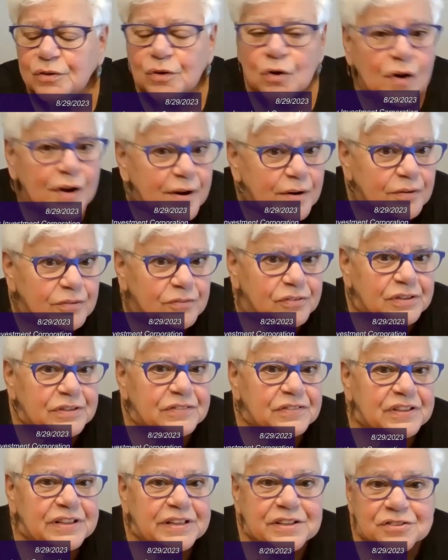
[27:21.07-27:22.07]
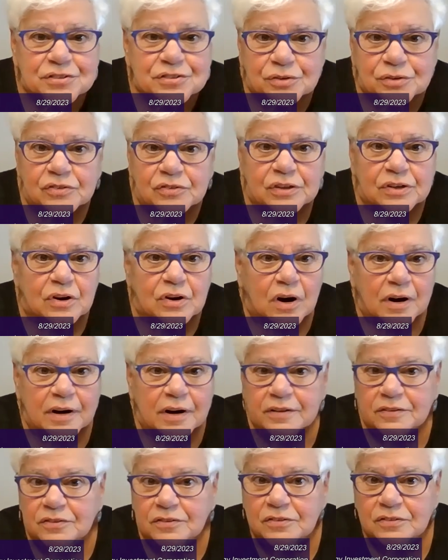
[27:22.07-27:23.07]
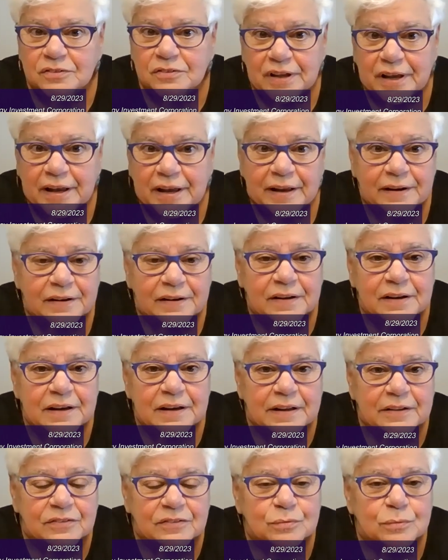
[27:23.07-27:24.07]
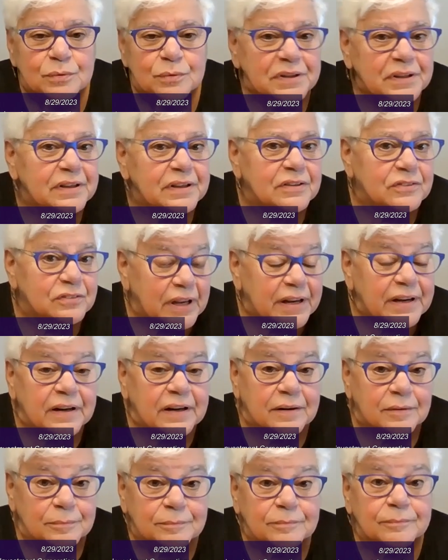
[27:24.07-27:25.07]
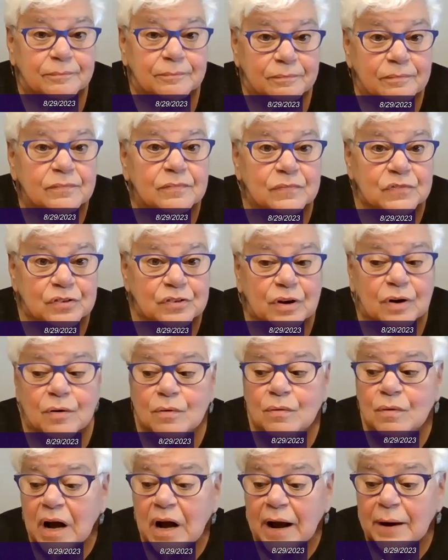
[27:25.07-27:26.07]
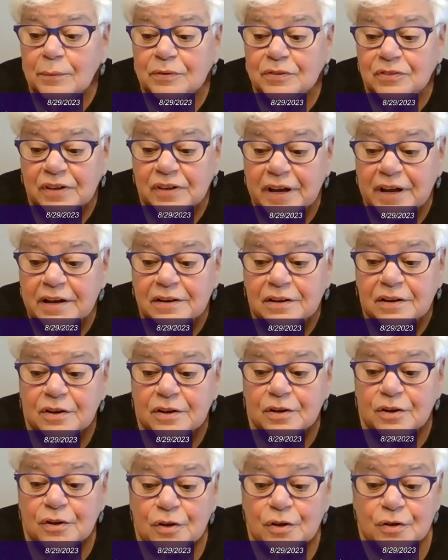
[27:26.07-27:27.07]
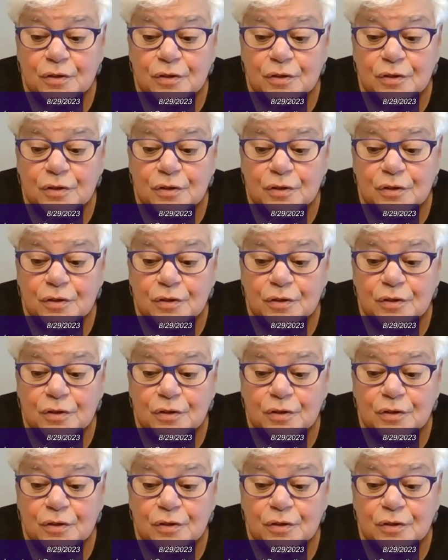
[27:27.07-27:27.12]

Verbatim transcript: lawyers and teachers and artists, and it's really exciting. So I would say